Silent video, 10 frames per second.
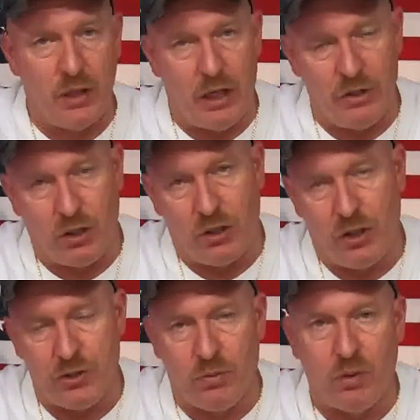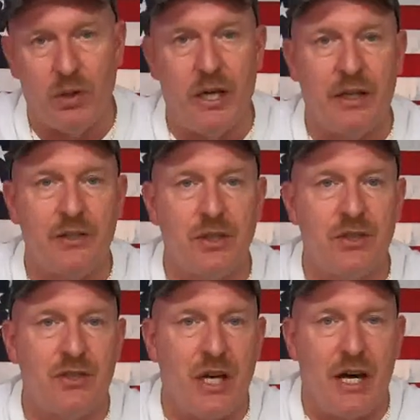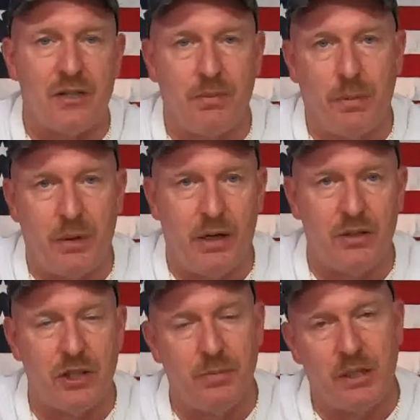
and you can also roll that into disaster preparedness